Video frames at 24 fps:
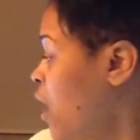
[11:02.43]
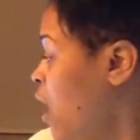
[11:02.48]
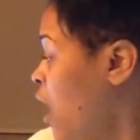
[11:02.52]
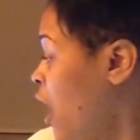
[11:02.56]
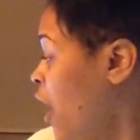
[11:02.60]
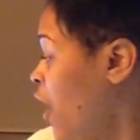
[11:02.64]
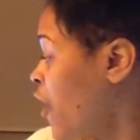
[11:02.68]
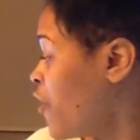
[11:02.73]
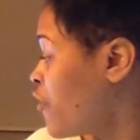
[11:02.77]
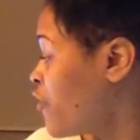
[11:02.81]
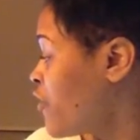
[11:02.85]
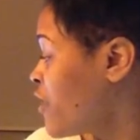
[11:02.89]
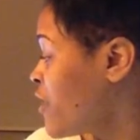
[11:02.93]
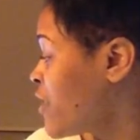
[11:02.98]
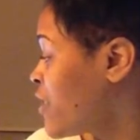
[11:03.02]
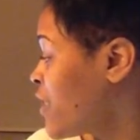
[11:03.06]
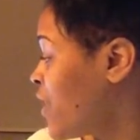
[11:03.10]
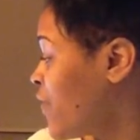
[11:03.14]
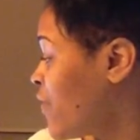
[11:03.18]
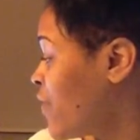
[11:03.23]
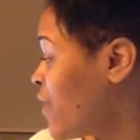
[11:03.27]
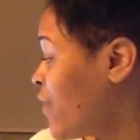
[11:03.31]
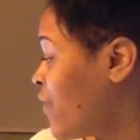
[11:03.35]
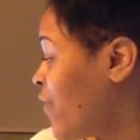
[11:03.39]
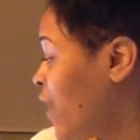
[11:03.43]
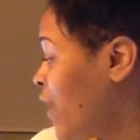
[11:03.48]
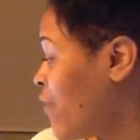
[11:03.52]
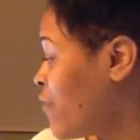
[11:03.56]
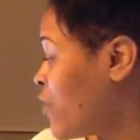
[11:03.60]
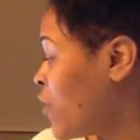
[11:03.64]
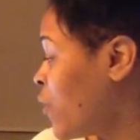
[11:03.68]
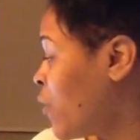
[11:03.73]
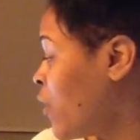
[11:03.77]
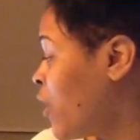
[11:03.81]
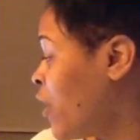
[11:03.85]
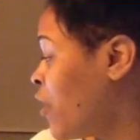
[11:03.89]
$175
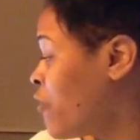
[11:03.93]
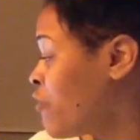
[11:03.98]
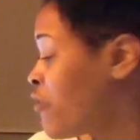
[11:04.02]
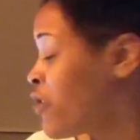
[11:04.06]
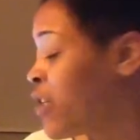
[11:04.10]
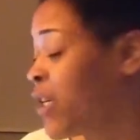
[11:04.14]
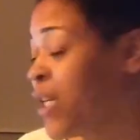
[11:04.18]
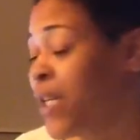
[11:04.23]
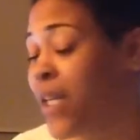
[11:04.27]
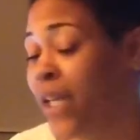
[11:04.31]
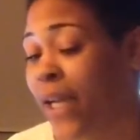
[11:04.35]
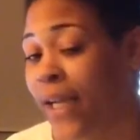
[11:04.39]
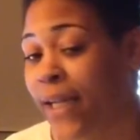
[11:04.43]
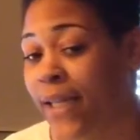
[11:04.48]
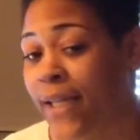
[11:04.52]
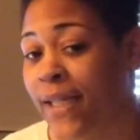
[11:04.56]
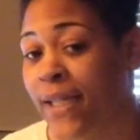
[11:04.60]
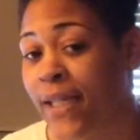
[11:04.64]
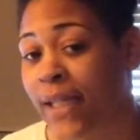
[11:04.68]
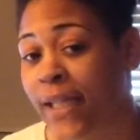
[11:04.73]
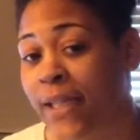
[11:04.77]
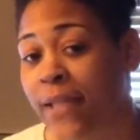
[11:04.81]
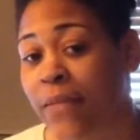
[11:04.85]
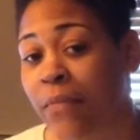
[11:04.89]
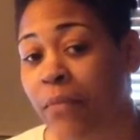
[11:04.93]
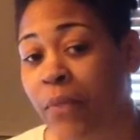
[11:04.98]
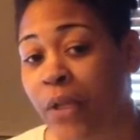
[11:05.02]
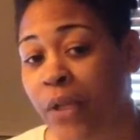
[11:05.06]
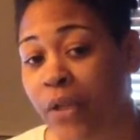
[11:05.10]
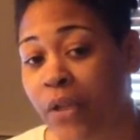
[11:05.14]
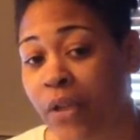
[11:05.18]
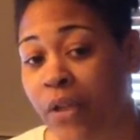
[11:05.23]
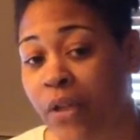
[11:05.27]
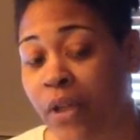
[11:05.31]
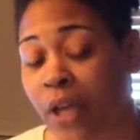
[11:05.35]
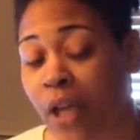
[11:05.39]
to $196
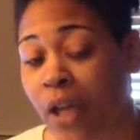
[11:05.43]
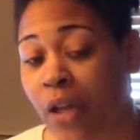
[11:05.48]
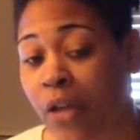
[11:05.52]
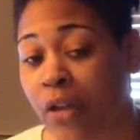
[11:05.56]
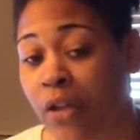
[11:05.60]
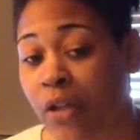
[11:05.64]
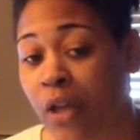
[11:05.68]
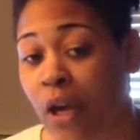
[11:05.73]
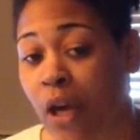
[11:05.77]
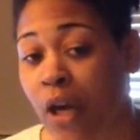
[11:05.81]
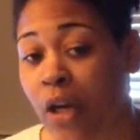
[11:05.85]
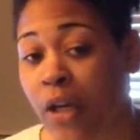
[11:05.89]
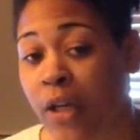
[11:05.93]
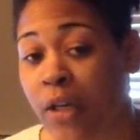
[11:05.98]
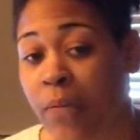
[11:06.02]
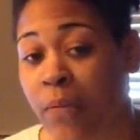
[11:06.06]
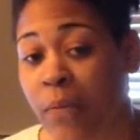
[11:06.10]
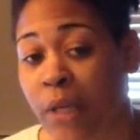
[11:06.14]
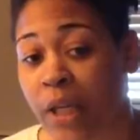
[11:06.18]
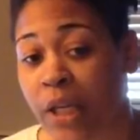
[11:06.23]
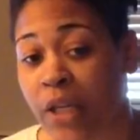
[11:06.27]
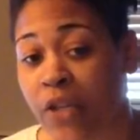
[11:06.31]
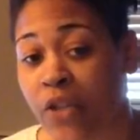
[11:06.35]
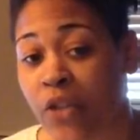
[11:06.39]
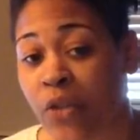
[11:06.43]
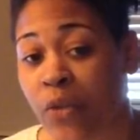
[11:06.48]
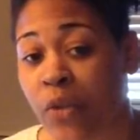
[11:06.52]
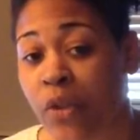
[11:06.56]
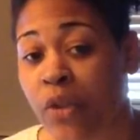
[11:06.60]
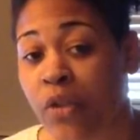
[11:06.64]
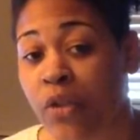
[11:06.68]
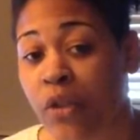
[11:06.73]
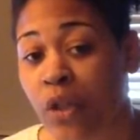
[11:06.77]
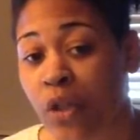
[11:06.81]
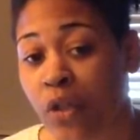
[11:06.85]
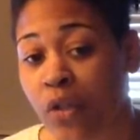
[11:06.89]
billion are committed to
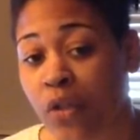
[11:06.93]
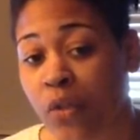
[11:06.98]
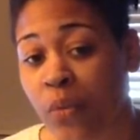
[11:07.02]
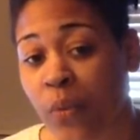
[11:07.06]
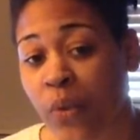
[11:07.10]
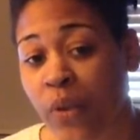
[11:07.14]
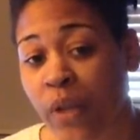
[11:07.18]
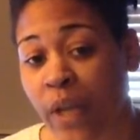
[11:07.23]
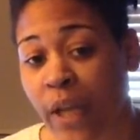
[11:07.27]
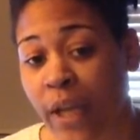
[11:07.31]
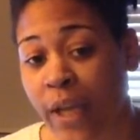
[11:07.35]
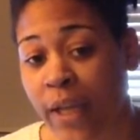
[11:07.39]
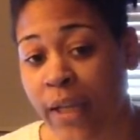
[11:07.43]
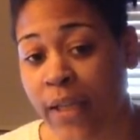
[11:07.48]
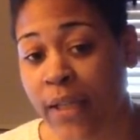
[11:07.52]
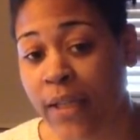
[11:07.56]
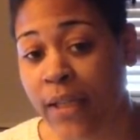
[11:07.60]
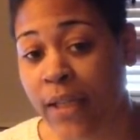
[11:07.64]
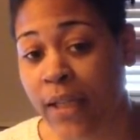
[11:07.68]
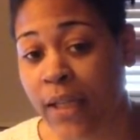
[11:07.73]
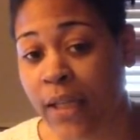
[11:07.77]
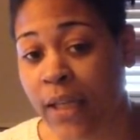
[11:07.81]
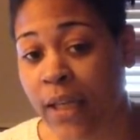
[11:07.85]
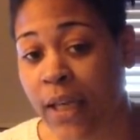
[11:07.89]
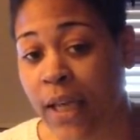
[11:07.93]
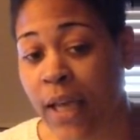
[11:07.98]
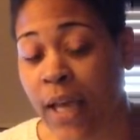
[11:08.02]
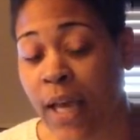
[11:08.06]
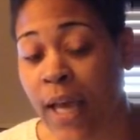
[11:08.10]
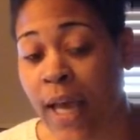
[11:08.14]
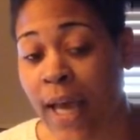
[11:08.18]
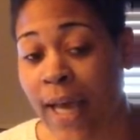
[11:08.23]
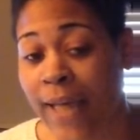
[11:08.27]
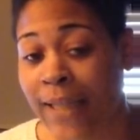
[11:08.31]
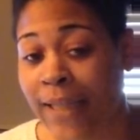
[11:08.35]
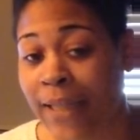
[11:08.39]
adults with ASD
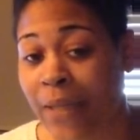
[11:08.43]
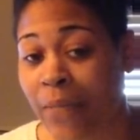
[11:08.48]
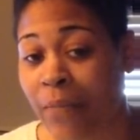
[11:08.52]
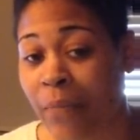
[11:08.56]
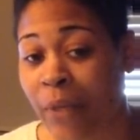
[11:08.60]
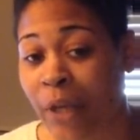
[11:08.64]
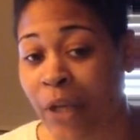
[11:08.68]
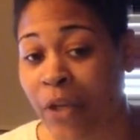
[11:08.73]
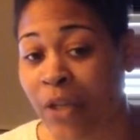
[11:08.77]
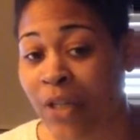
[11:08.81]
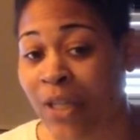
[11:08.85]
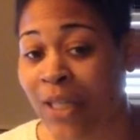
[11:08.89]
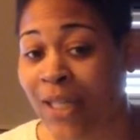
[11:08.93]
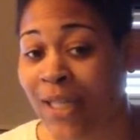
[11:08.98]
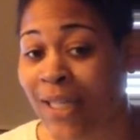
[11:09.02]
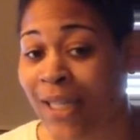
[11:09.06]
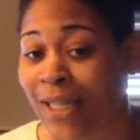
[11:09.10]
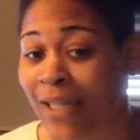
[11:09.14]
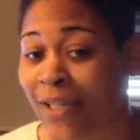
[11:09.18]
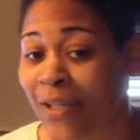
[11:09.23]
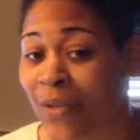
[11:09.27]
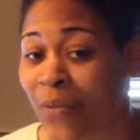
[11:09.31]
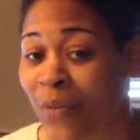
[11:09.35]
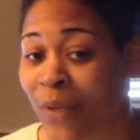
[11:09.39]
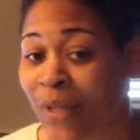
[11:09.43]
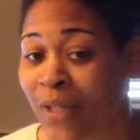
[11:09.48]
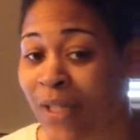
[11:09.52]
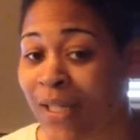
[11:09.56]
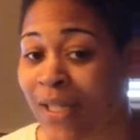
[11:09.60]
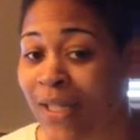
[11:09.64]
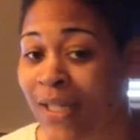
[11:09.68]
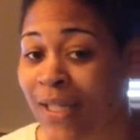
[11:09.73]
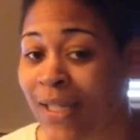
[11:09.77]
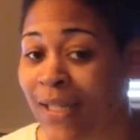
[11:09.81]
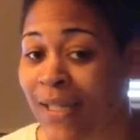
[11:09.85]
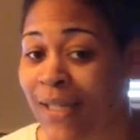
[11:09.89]
as compared to the $61 to
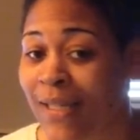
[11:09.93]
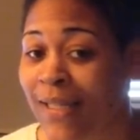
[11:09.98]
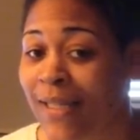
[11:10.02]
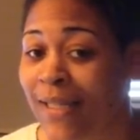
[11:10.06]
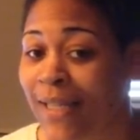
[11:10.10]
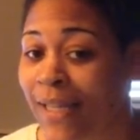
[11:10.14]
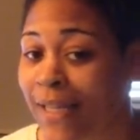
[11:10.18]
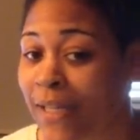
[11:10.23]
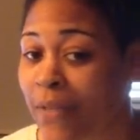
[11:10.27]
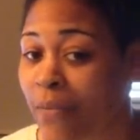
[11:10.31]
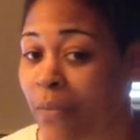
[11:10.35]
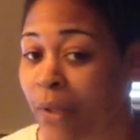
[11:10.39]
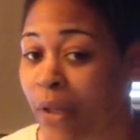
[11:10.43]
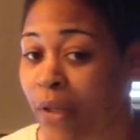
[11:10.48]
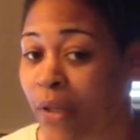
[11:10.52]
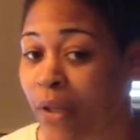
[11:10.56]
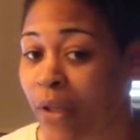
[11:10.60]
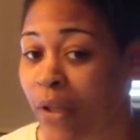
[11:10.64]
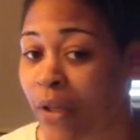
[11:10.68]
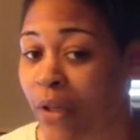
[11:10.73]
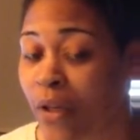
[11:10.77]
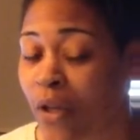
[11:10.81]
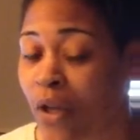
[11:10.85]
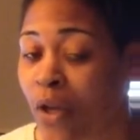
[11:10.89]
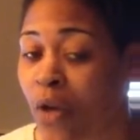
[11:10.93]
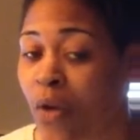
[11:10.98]
$66 billion